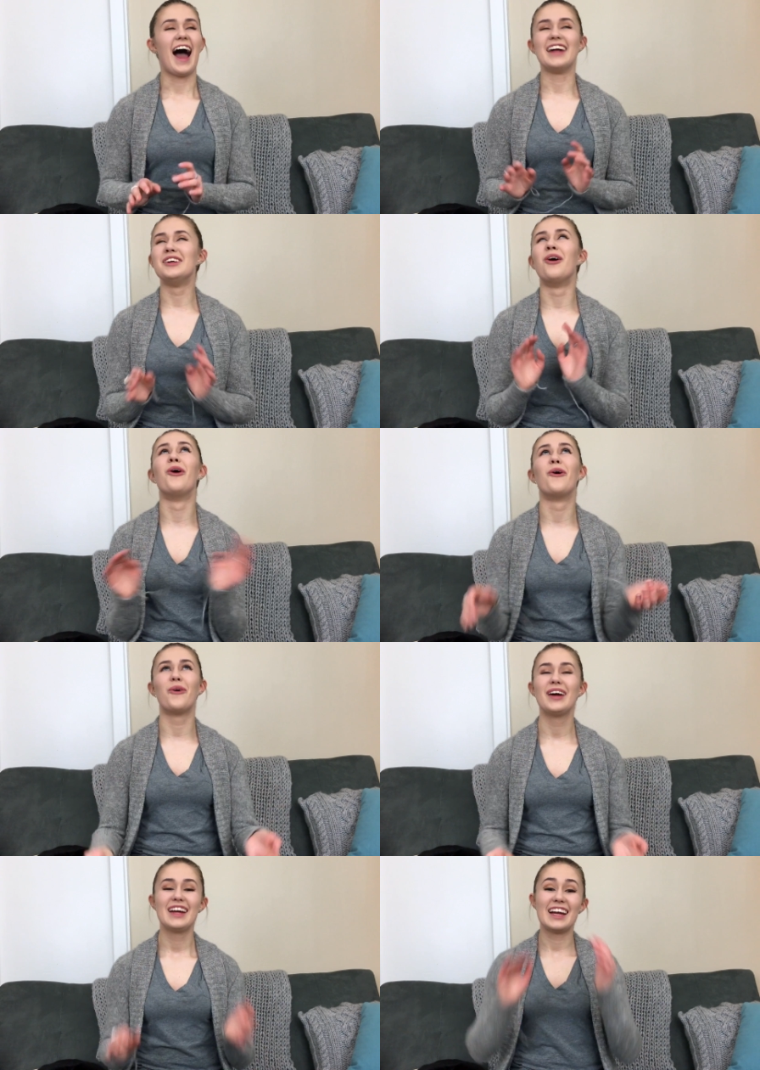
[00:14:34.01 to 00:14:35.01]
I
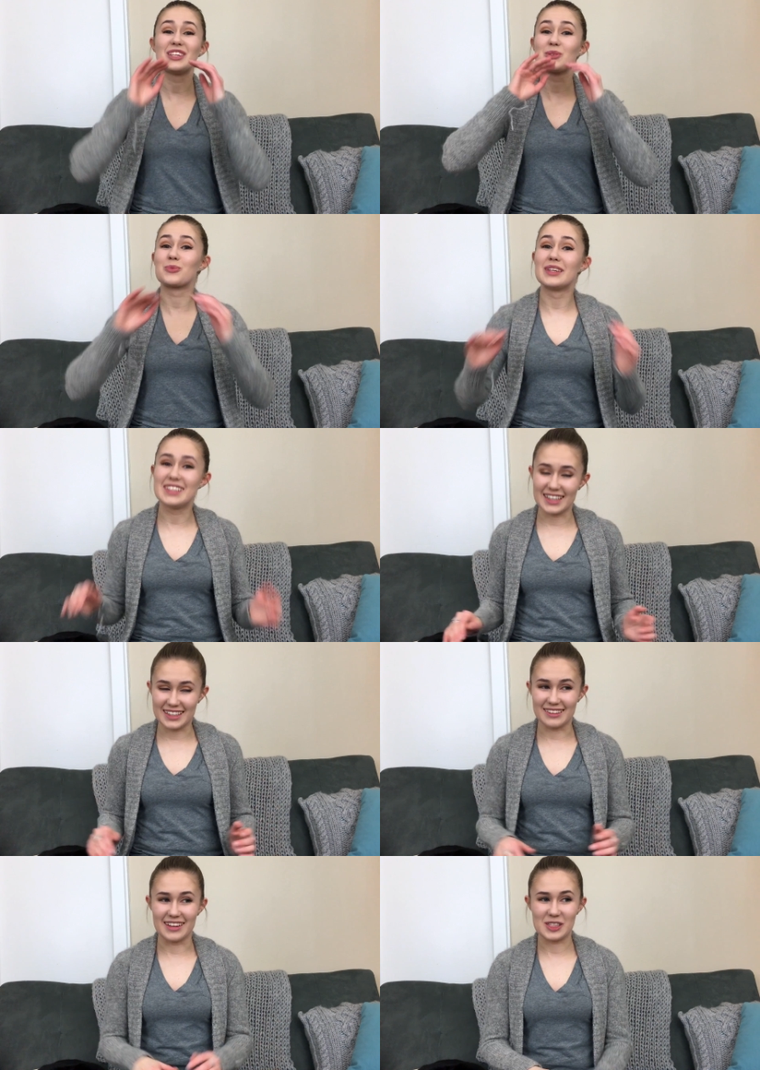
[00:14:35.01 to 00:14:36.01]
know it's
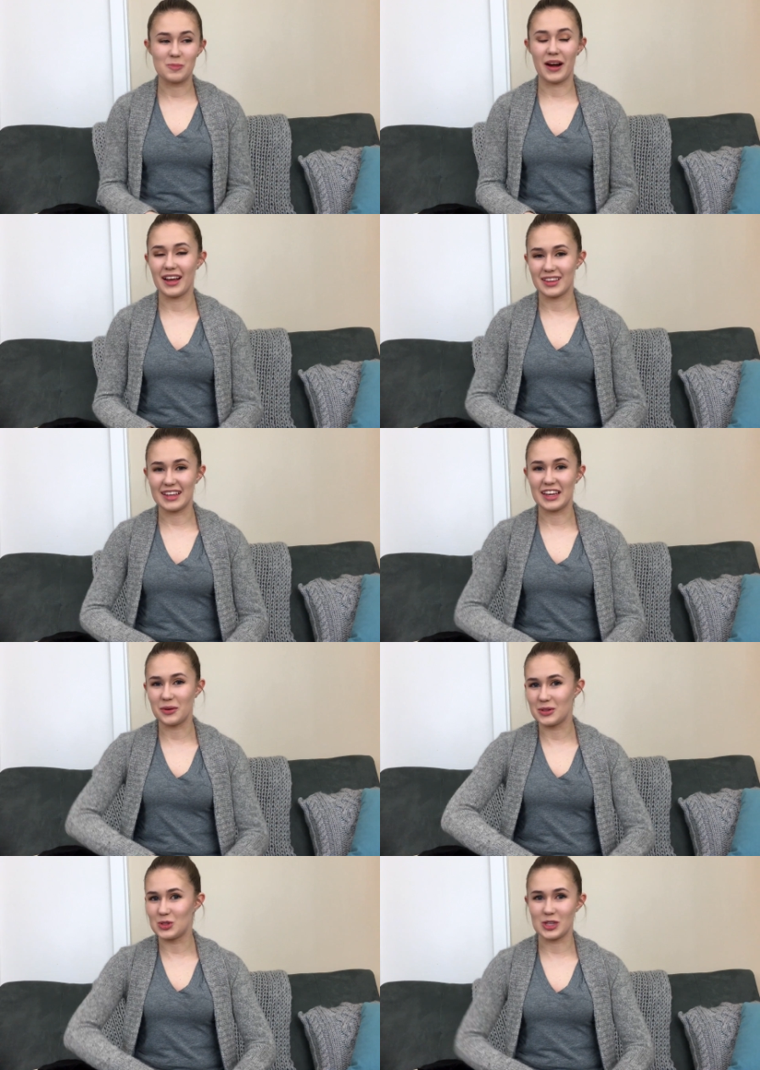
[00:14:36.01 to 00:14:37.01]
ridiculous, but I think
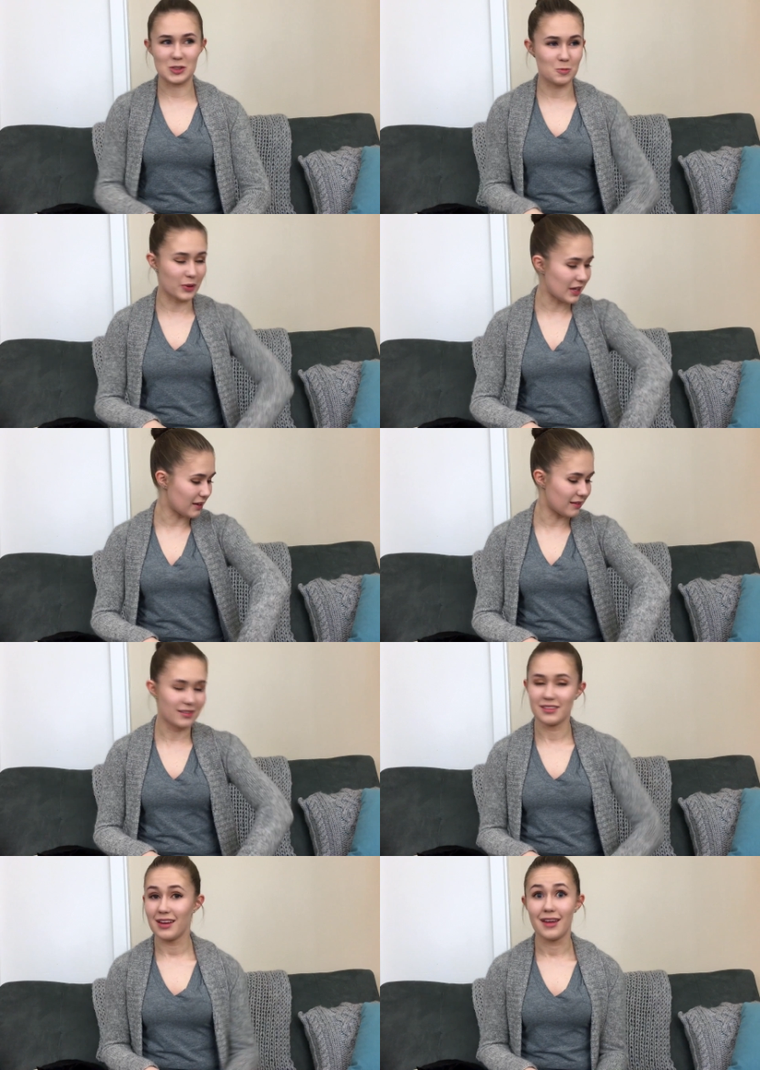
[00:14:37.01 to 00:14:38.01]
it would just
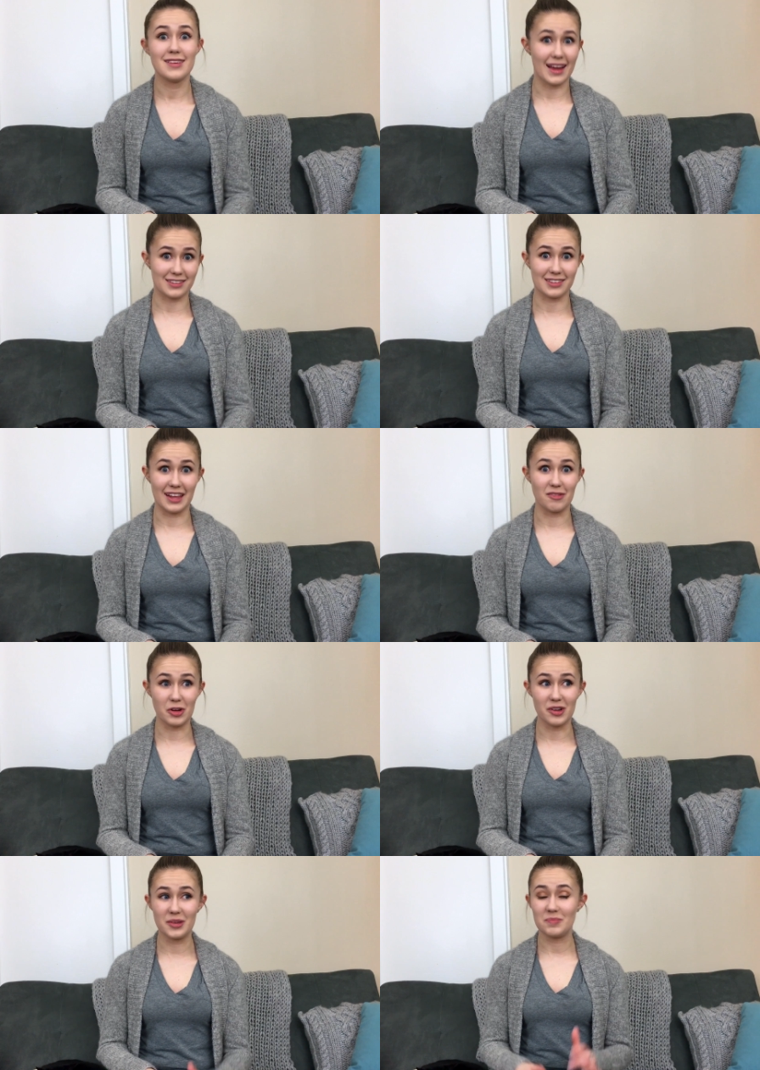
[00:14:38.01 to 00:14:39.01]
be next
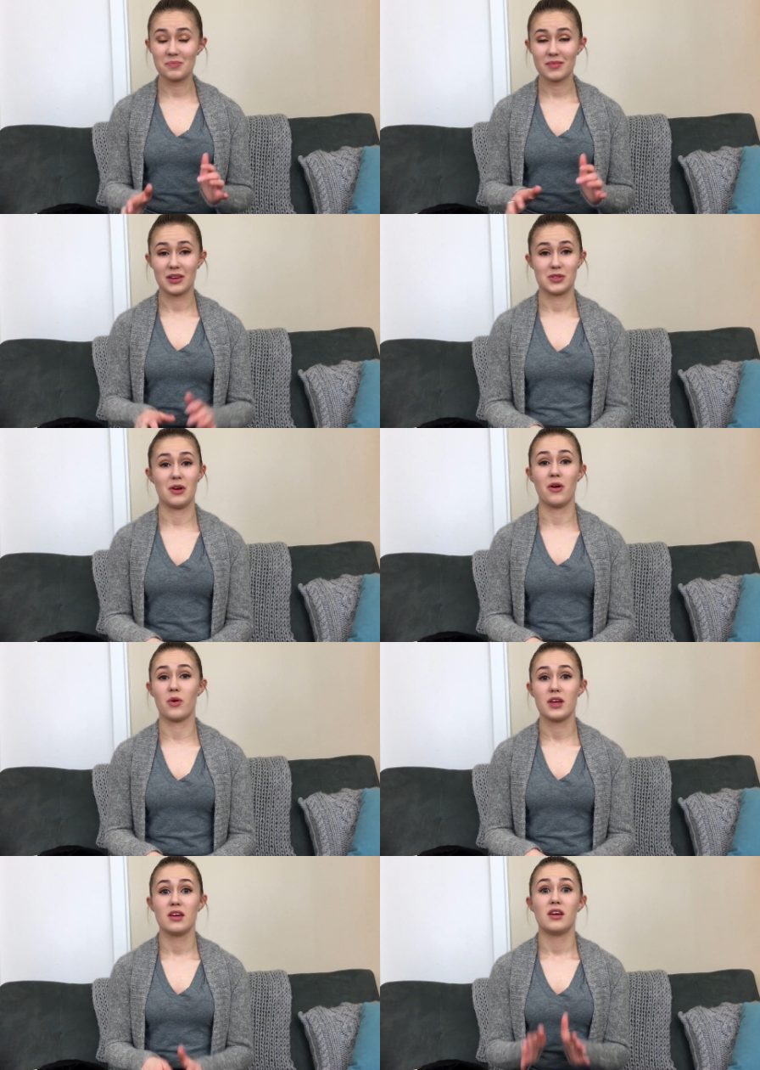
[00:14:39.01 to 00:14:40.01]
level.
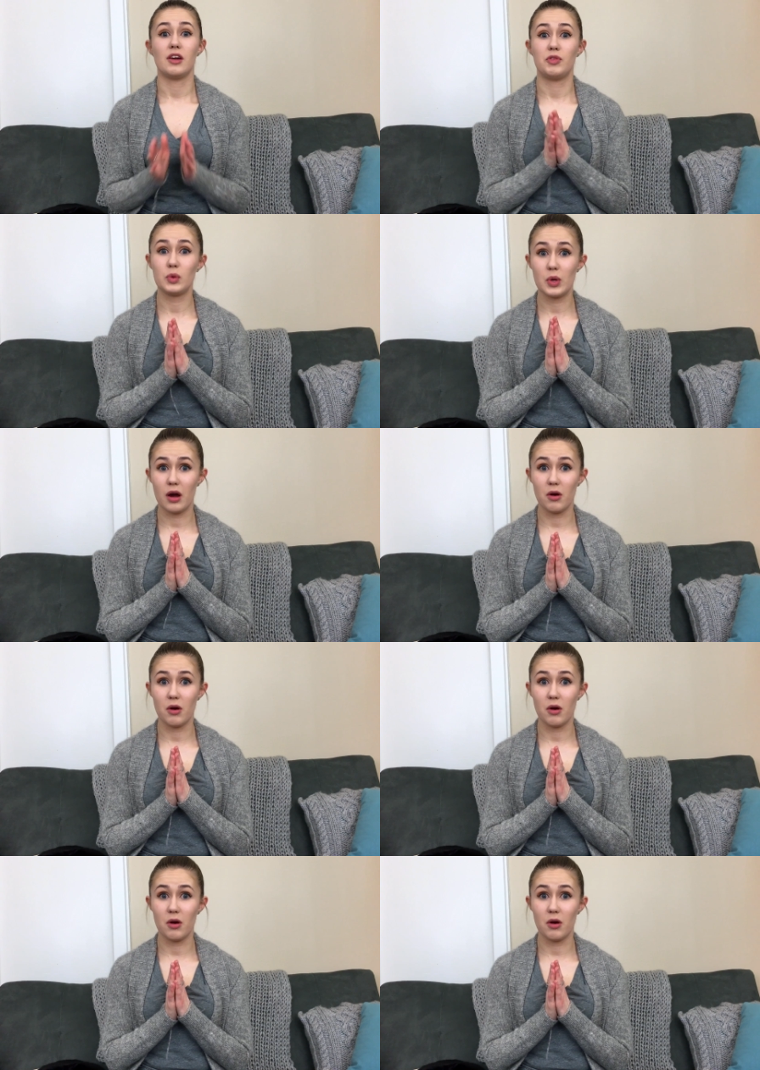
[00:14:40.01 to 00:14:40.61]
So if you